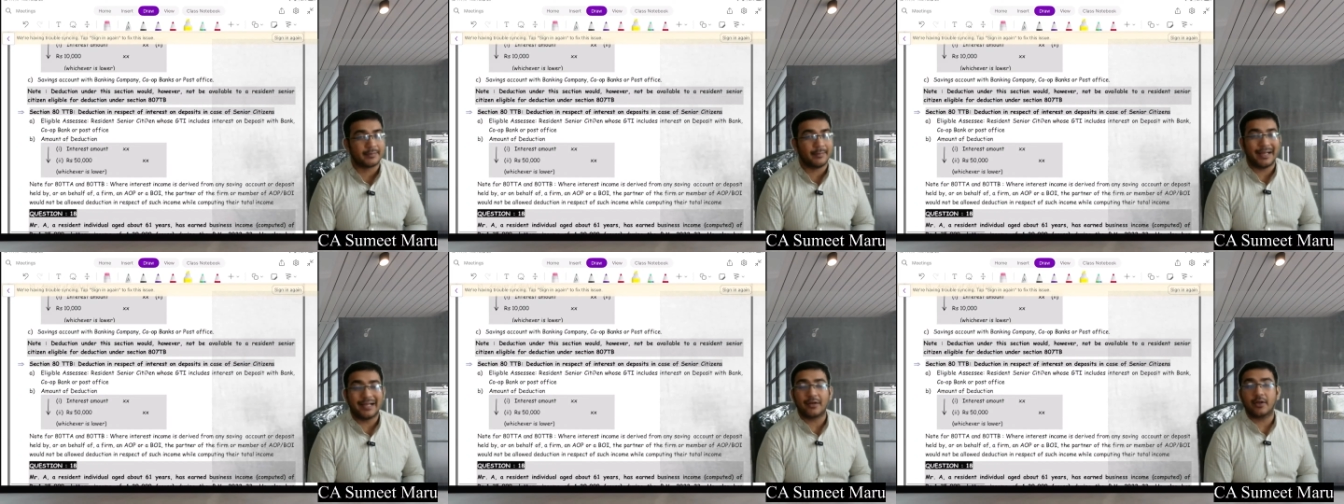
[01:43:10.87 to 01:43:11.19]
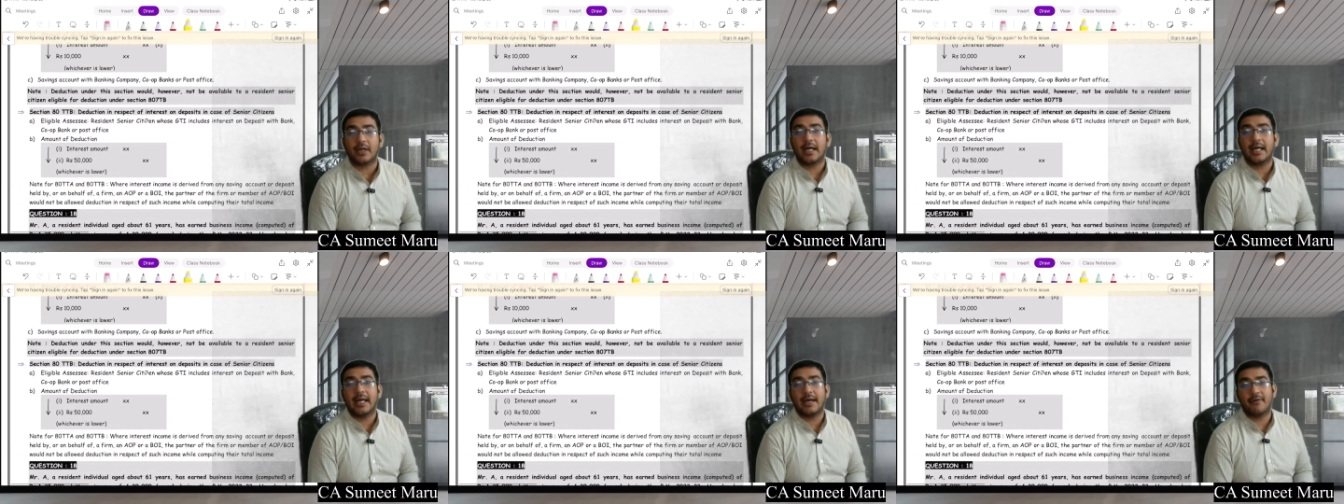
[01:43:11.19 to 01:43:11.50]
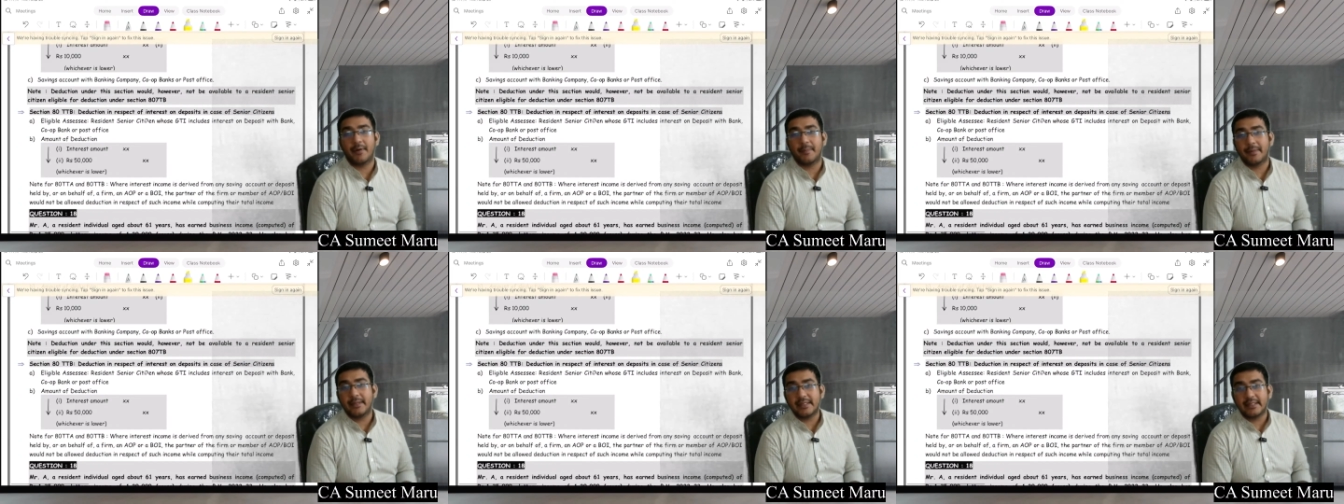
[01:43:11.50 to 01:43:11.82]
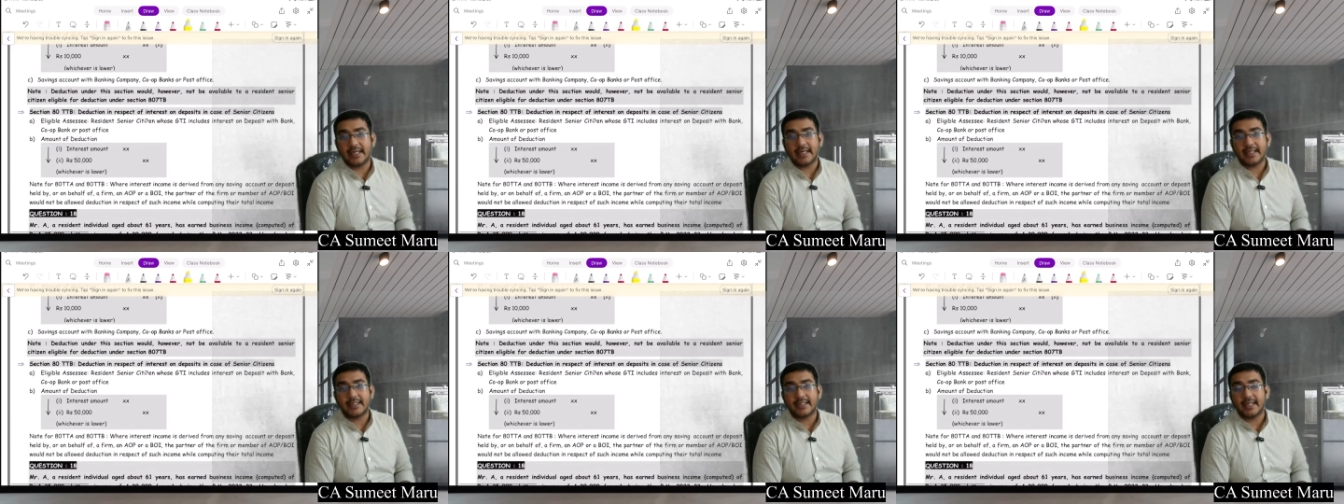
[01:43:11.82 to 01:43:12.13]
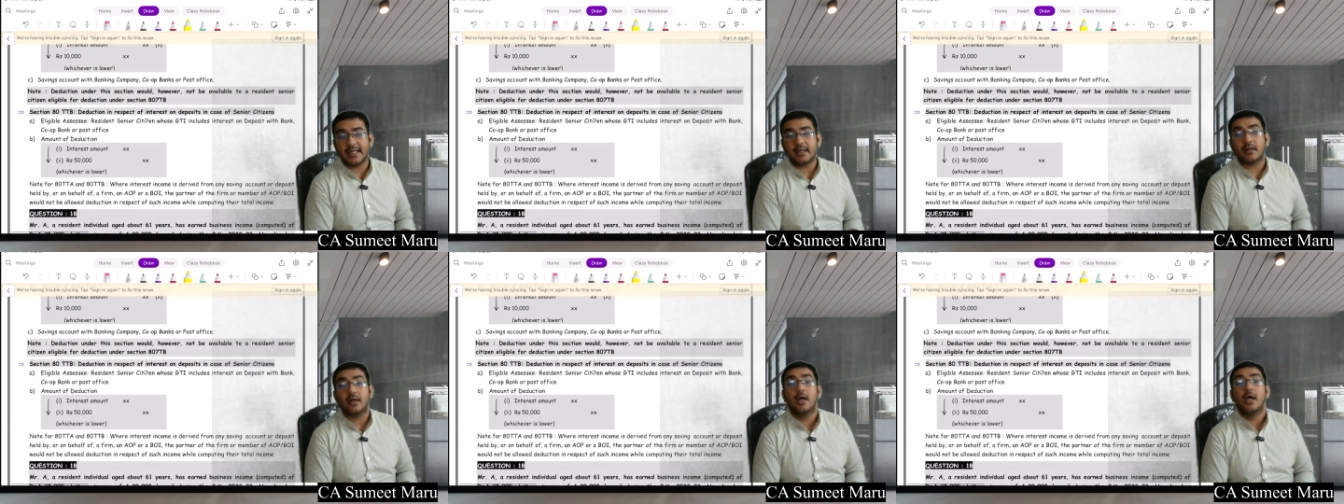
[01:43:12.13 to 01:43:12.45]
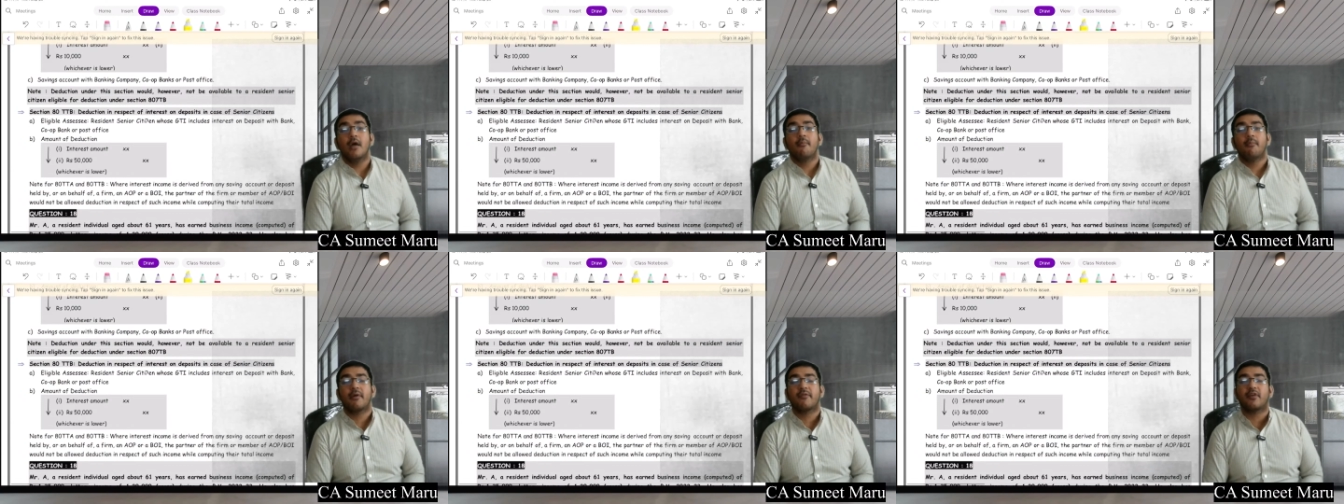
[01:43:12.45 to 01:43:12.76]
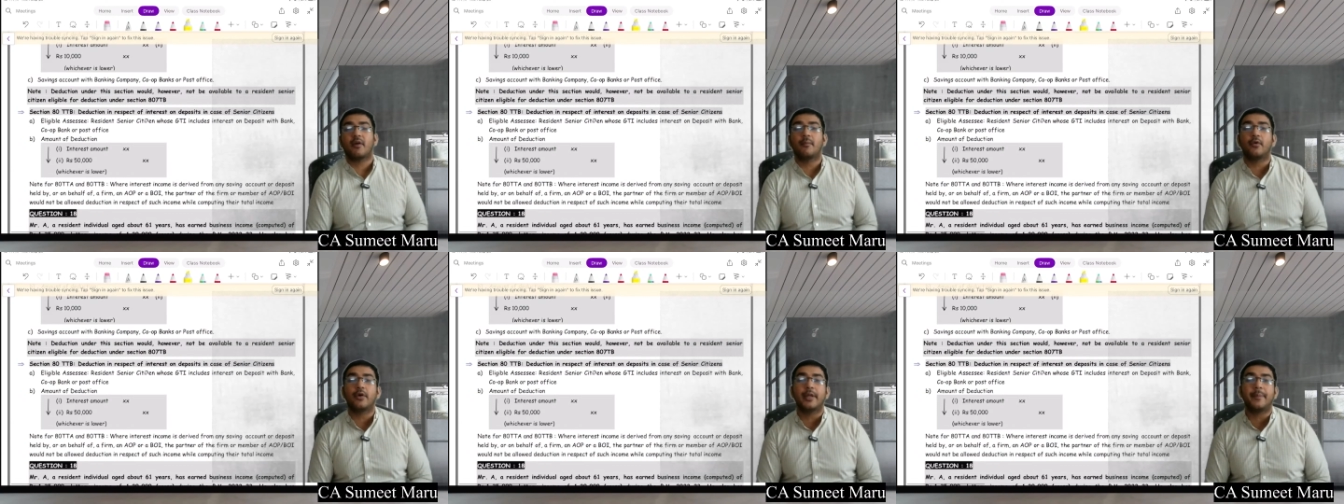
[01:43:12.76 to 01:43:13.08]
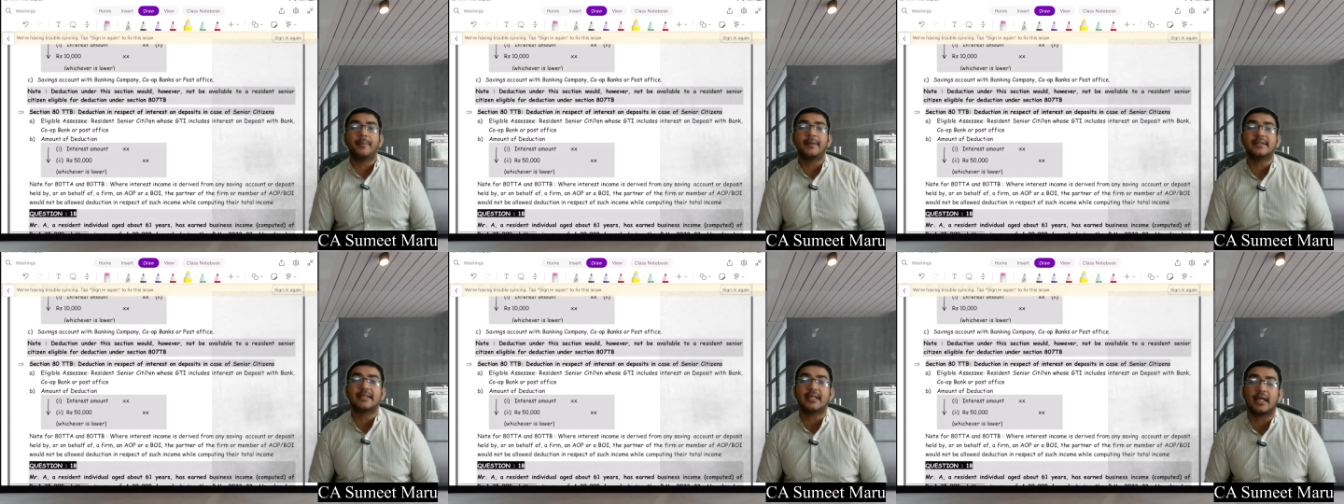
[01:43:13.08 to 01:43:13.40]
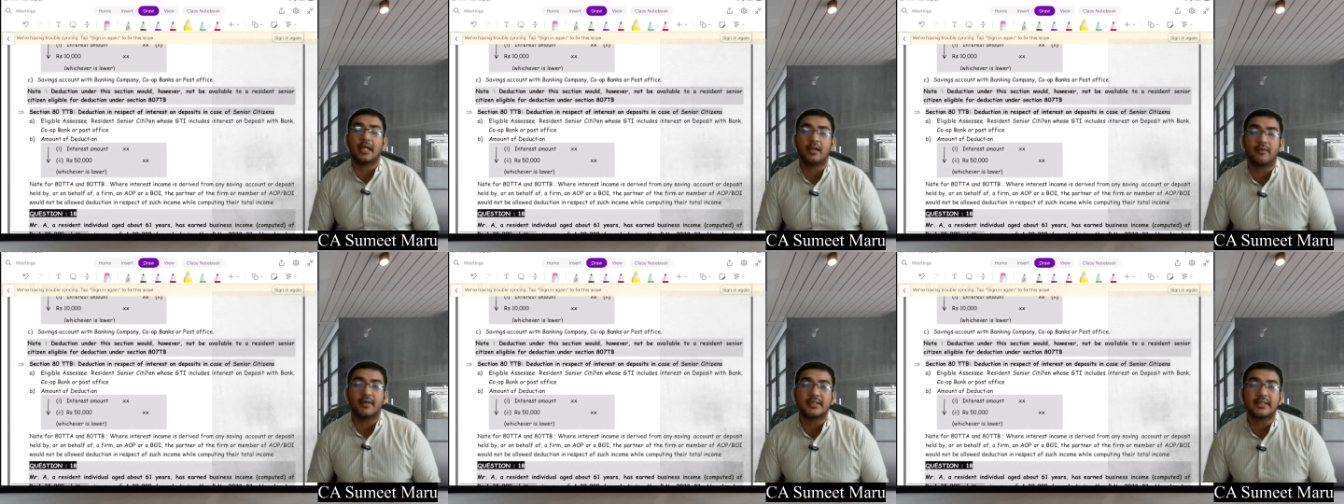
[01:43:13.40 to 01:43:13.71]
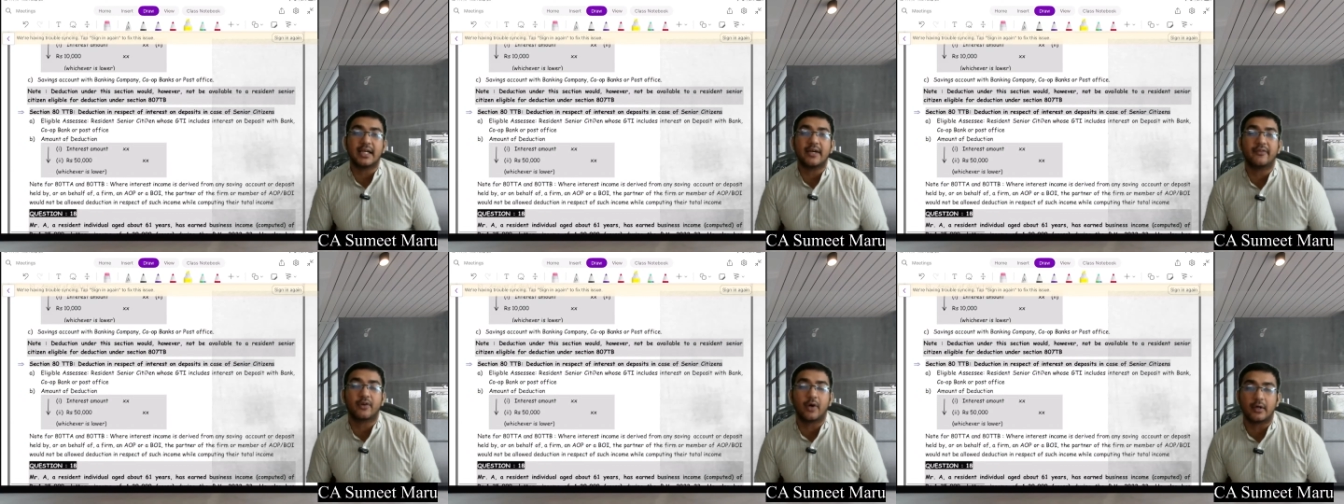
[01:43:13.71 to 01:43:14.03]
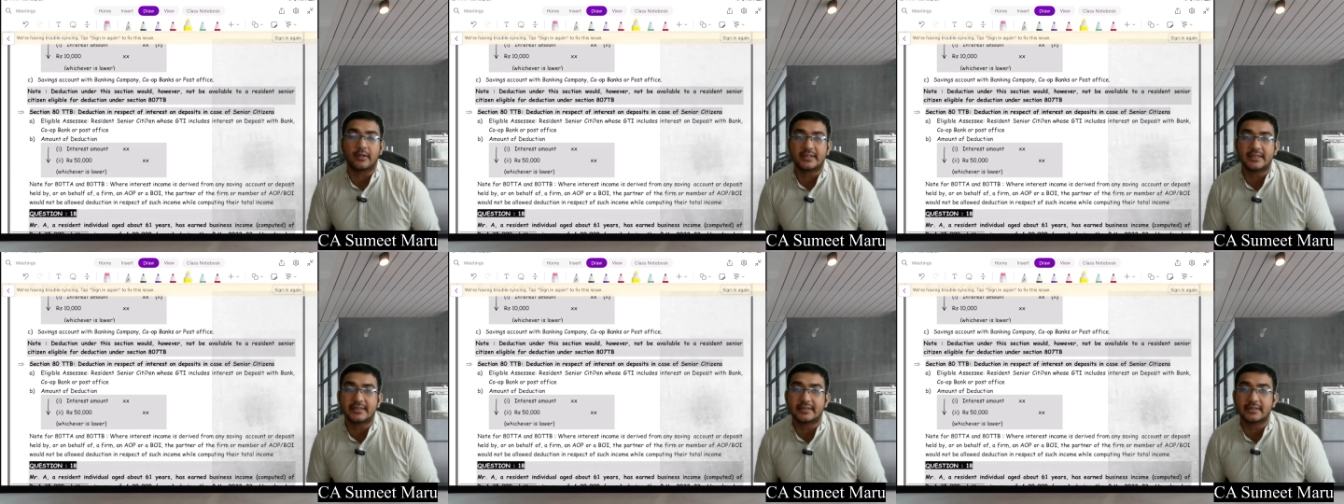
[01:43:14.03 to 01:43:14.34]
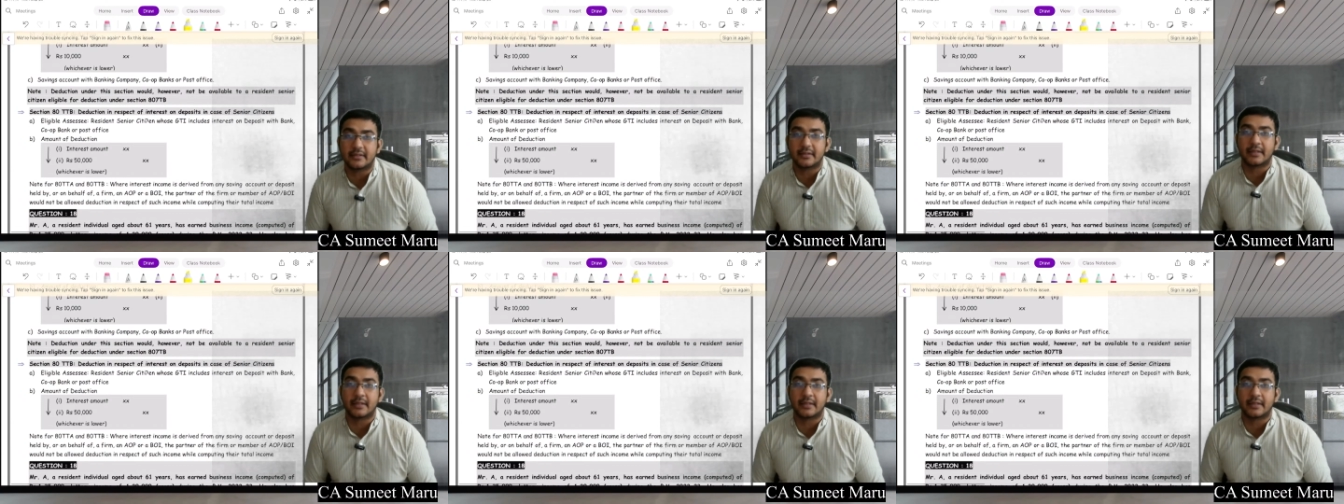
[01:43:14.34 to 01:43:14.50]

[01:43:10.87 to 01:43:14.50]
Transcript: Mangalore I haven't been yet there, but from ODPs and Alvas I have got this